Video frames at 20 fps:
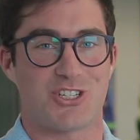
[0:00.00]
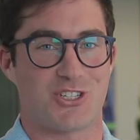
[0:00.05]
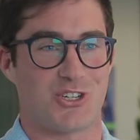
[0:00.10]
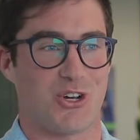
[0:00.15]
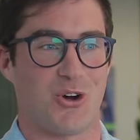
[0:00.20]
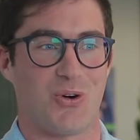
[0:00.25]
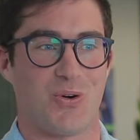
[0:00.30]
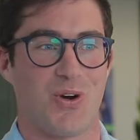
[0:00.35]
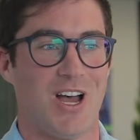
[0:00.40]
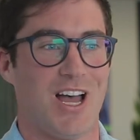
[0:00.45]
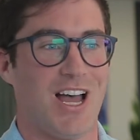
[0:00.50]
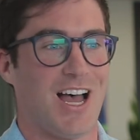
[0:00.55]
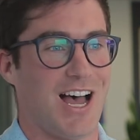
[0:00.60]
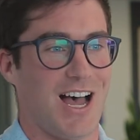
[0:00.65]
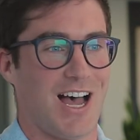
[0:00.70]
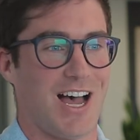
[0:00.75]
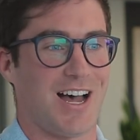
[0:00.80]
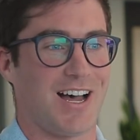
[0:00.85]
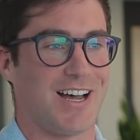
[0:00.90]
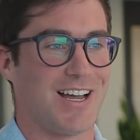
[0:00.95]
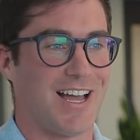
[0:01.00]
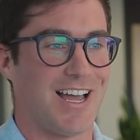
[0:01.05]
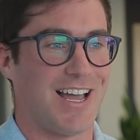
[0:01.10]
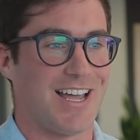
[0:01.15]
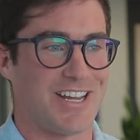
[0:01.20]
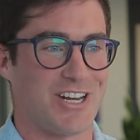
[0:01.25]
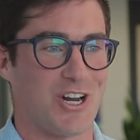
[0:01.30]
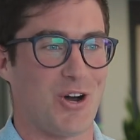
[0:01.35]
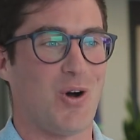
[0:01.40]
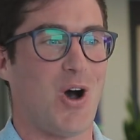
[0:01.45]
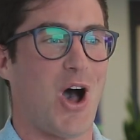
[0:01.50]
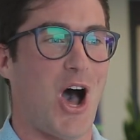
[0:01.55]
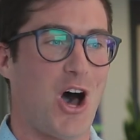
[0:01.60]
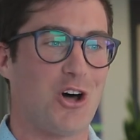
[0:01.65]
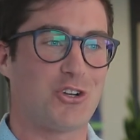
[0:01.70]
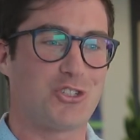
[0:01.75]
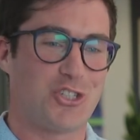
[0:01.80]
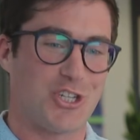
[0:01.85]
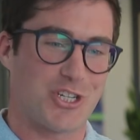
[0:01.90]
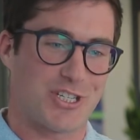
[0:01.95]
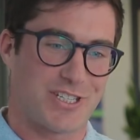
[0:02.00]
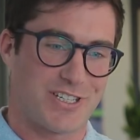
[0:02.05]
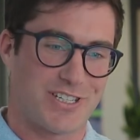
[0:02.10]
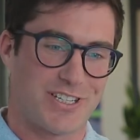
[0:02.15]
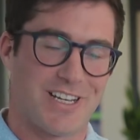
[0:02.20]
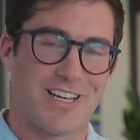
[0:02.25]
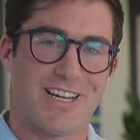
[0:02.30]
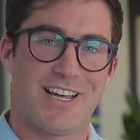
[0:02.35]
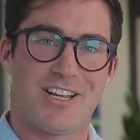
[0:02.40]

So, I'll just